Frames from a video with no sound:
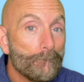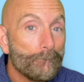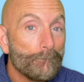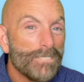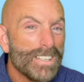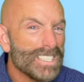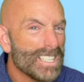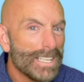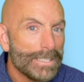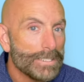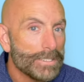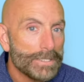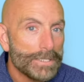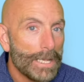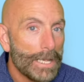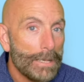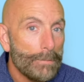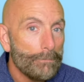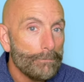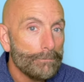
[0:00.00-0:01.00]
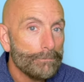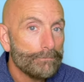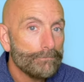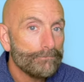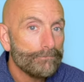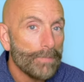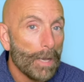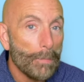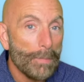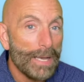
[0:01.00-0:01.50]
is that the same
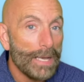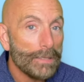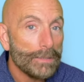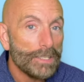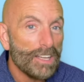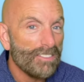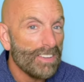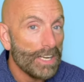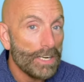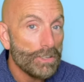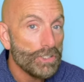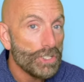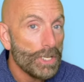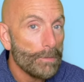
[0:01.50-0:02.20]
amount of energy